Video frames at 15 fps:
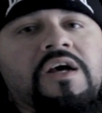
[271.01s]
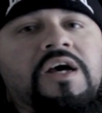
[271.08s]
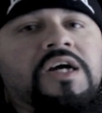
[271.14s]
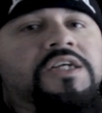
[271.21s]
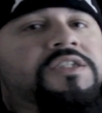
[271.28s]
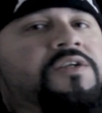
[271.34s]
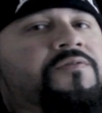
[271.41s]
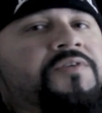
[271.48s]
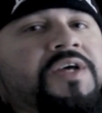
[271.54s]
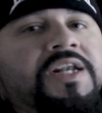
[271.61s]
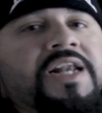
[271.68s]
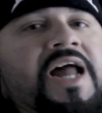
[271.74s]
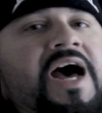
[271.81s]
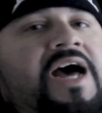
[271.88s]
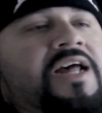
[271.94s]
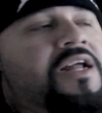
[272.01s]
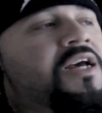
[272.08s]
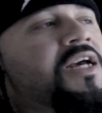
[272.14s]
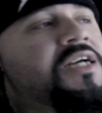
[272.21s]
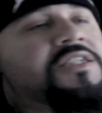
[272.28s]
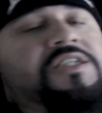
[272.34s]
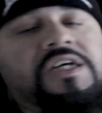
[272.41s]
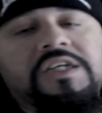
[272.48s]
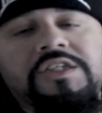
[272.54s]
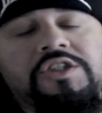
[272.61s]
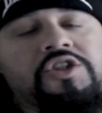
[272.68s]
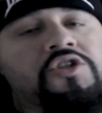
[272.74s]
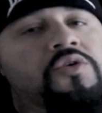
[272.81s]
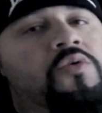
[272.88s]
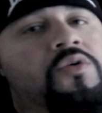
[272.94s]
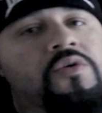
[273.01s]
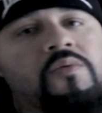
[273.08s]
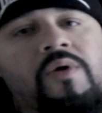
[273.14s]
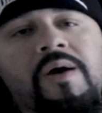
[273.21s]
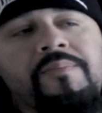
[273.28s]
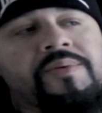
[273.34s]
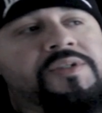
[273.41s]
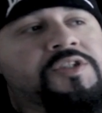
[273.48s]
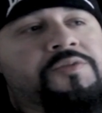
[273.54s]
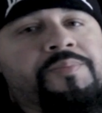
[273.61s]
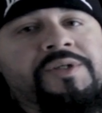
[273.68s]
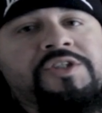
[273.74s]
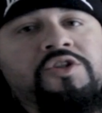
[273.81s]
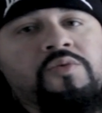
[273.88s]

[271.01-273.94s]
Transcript: because if you're not it's going to chew you up and spit